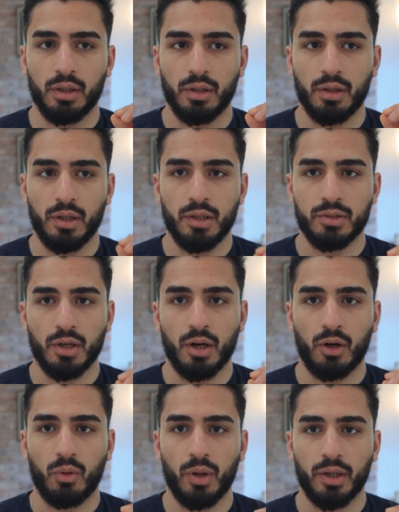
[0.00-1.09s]
these
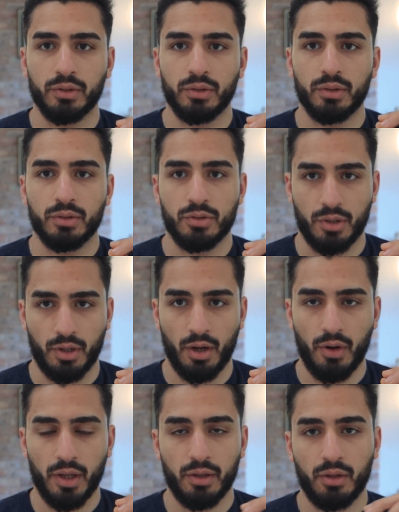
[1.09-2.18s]
are quite
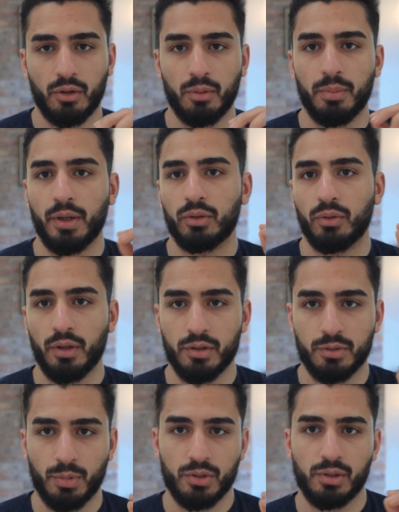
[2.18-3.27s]
generic compared to other
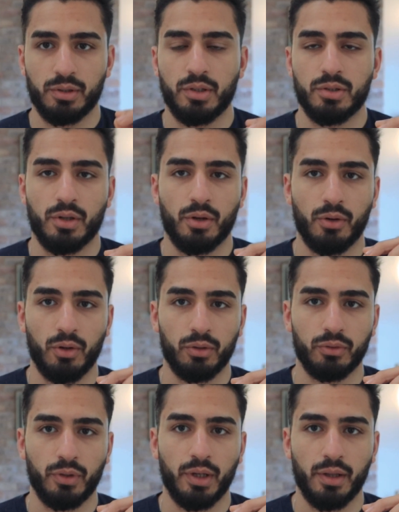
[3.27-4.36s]
specialties. They're
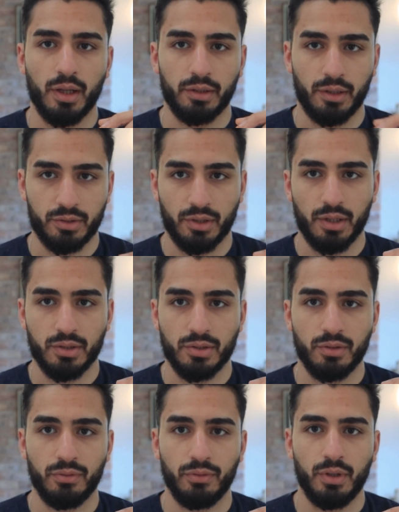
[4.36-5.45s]
not really that
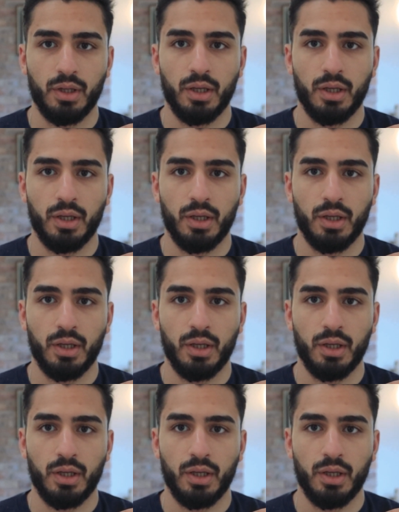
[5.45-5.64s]
extensive.